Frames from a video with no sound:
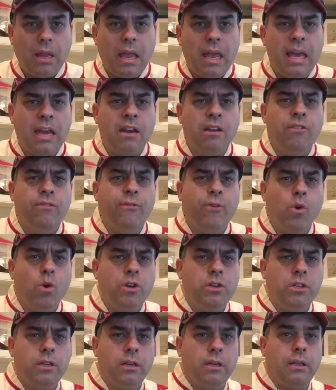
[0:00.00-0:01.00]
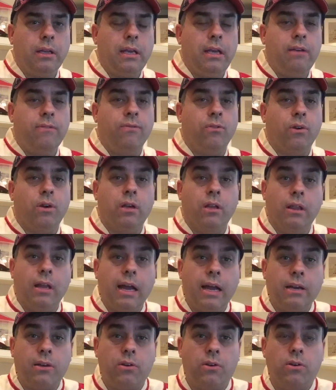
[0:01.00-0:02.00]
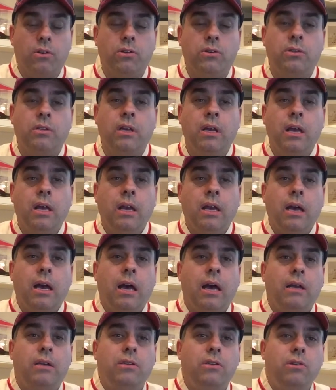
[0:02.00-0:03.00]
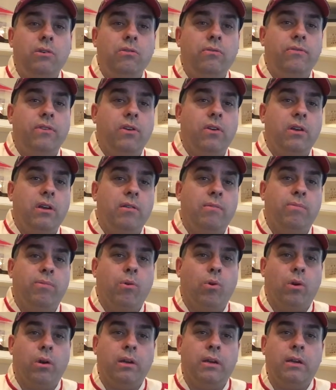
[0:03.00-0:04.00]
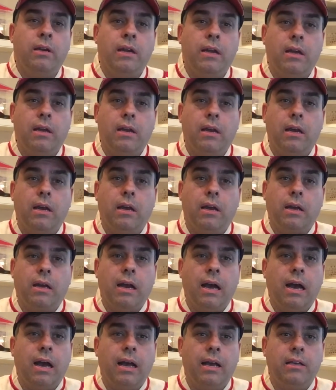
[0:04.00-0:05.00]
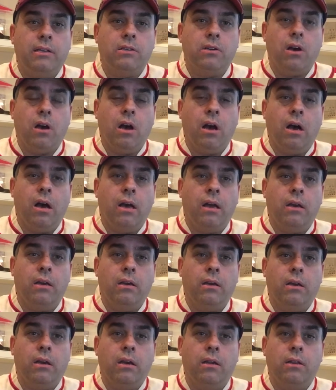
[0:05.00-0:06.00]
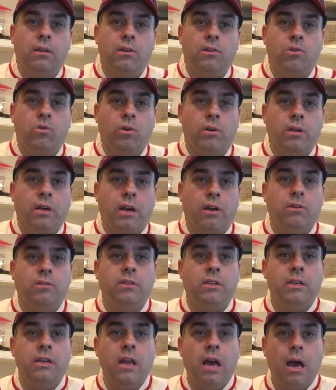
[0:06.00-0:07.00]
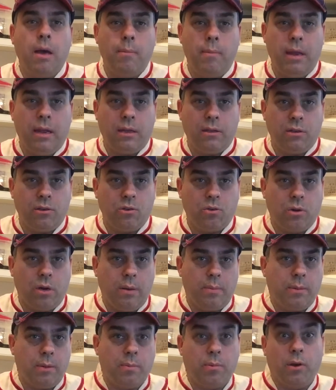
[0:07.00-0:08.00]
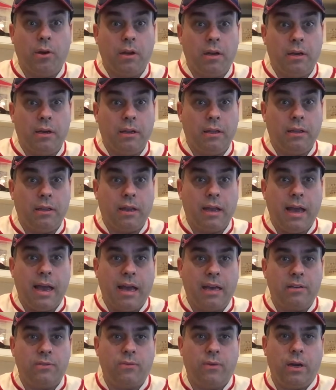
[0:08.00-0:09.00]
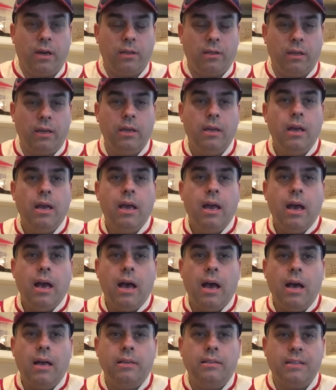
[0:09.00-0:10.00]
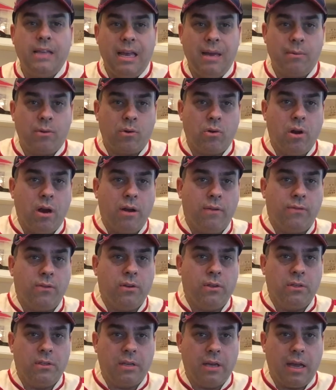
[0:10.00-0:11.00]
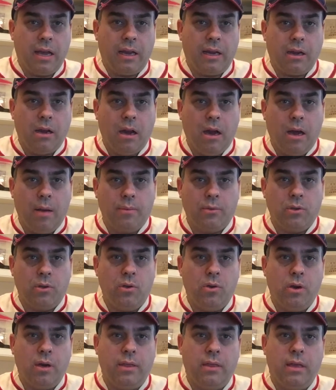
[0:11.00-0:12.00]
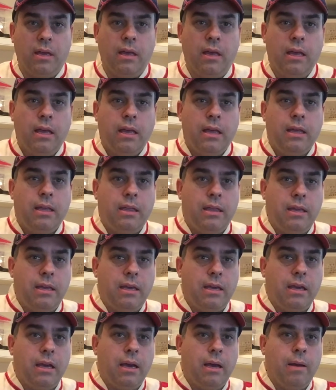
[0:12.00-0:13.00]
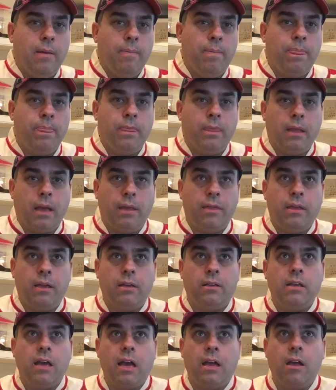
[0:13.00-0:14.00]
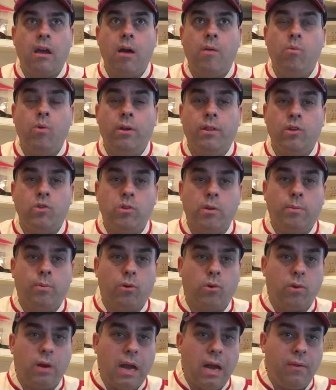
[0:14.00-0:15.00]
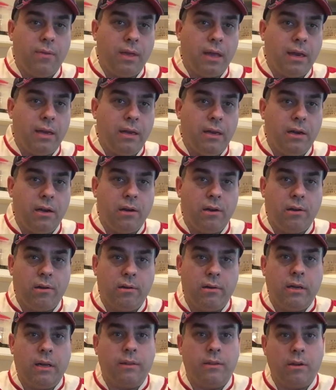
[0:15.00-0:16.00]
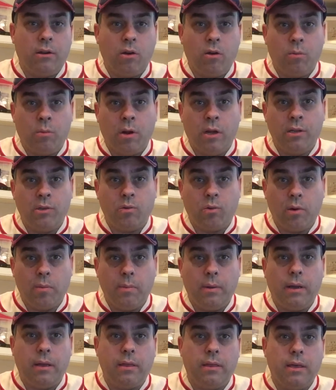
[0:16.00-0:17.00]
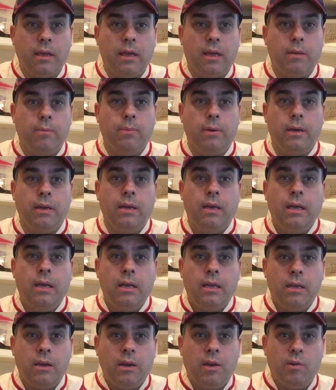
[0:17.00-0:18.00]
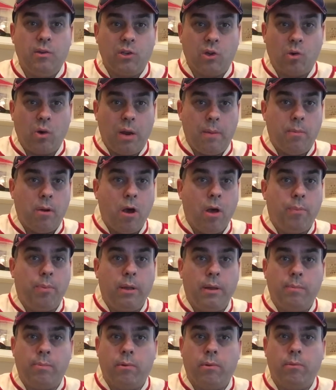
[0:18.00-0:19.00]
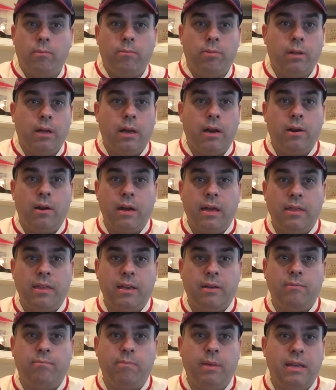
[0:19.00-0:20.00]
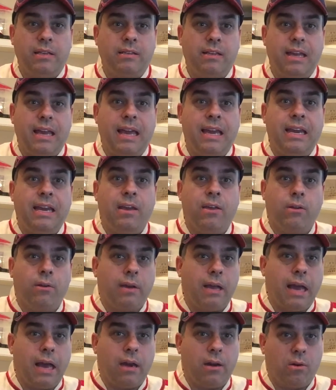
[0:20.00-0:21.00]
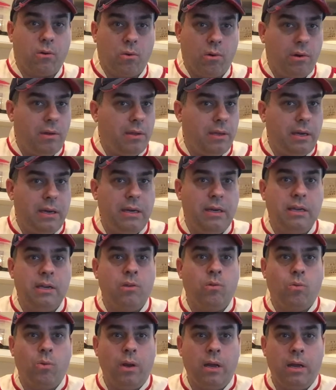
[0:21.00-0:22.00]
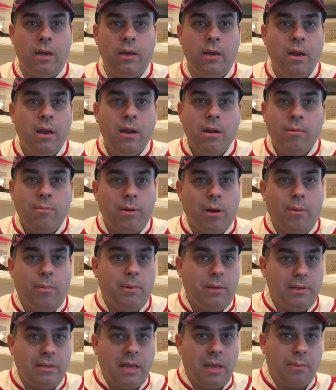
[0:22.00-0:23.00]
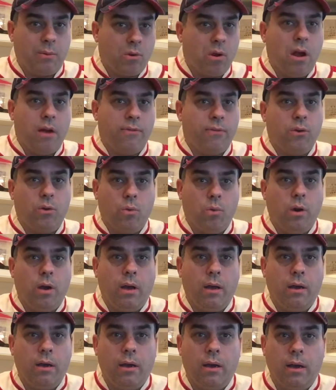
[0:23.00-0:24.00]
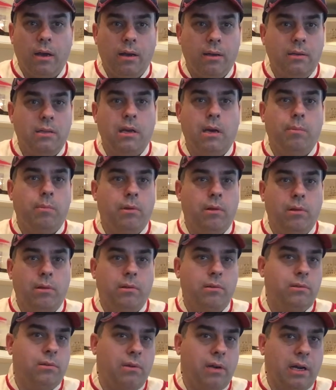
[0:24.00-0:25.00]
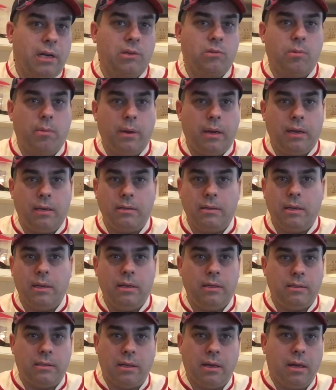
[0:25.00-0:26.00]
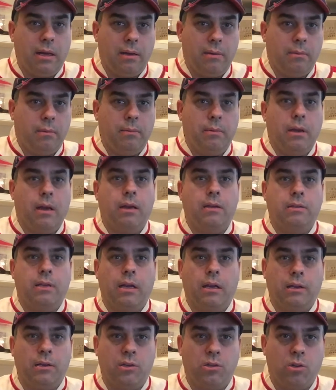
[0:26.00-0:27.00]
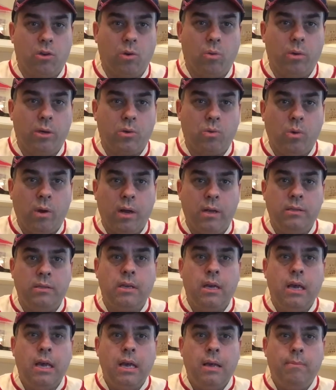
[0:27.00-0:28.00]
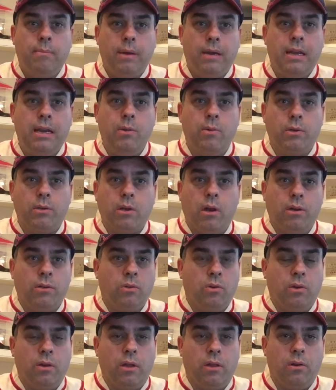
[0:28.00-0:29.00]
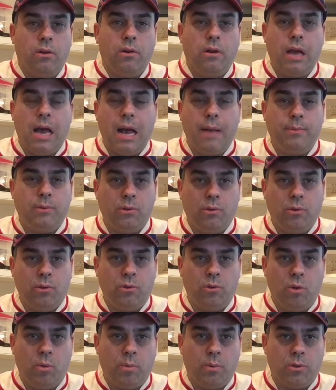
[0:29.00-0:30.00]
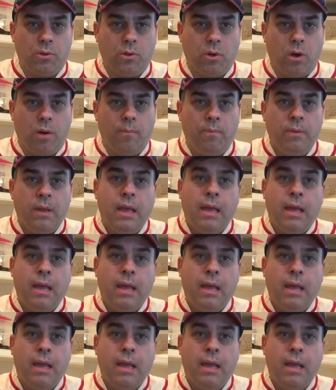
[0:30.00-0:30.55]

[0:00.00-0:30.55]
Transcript: And unfortunately for collectors, uh, two very important uh, guys on on the Detroit Tigers did not make the trip. They probably didn't need the cash, frankly. Uh, Sam Crawford and Ty Cobb. So you had the the um, I think Ty Cobb won the Triple Crown that year. Not that home runs were a big thing, but you know he was a great ball play, player. And I think basically any other category that he didn't win, probably Sam Crawford won. Uh, doubles or extra base hits. Uh, I'm not exactly sure which ones, but he was also another absolute superstar.